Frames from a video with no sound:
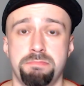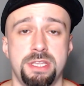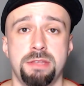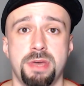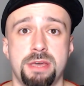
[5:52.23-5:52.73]

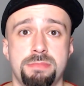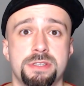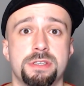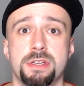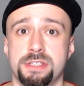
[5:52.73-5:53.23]
Beanie
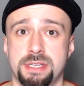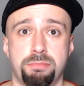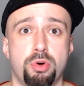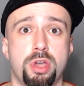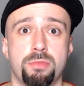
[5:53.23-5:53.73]
Babies,
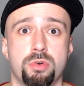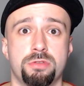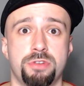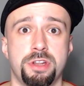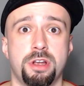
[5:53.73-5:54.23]
some
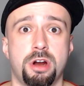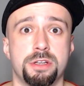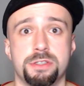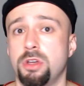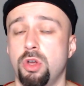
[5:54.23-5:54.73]
Pokemon trading
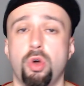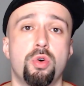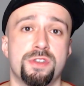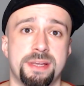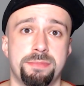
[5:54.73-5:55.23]
cards,
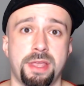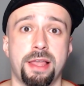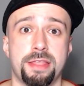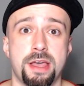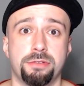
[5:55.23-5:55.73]
or something
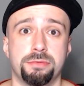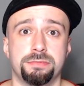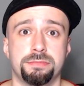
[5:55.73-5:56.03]
like that.